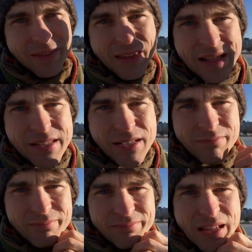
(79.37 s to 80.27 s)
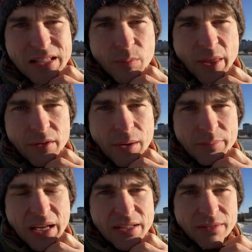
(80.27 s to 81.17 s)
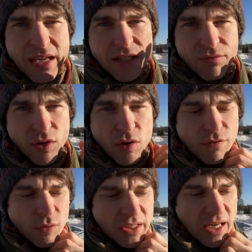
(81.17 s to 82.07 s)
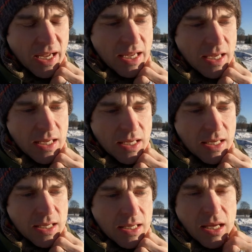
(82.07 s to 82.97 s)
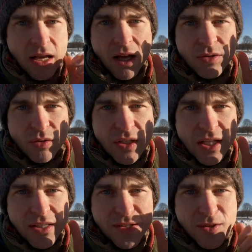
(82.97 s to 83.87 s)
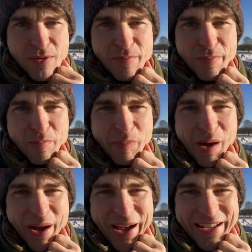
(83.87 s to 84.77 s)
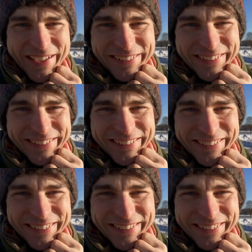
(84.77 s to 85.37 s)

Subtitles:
That's it. There's the weather update. There's the vlog for today. I'll talk to you again soon. Bye.